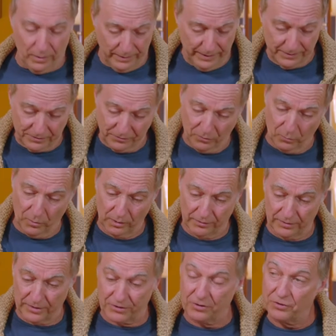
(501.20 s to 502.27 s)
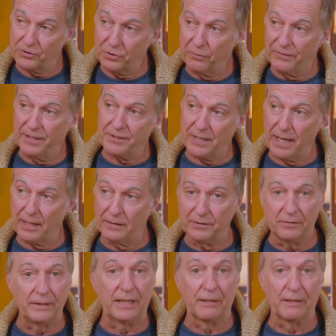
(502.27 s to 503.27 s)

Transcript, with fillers: Well, into the wilderness. And there's two things I had to do to